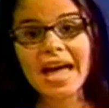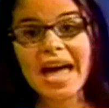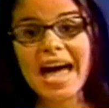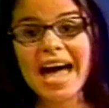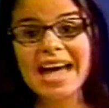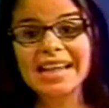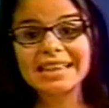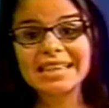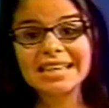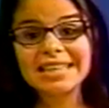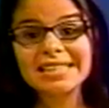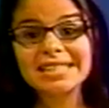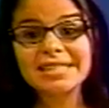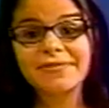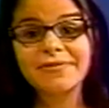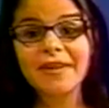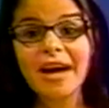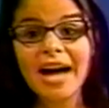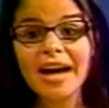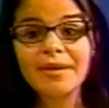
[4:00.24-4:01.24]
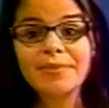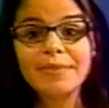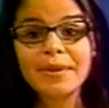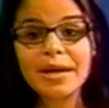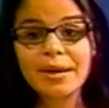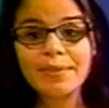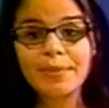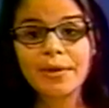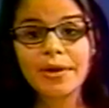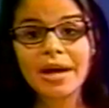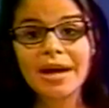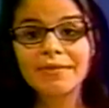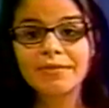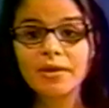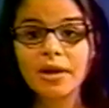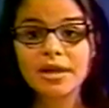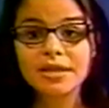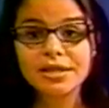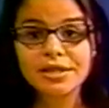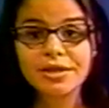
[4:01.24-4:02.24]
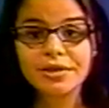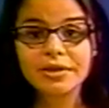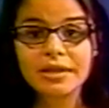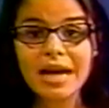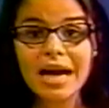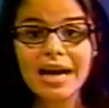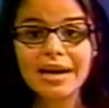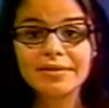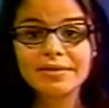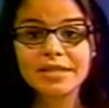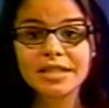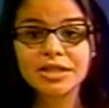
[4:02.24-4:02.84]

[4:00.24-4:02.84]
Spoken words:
At least 5 people have lost their lives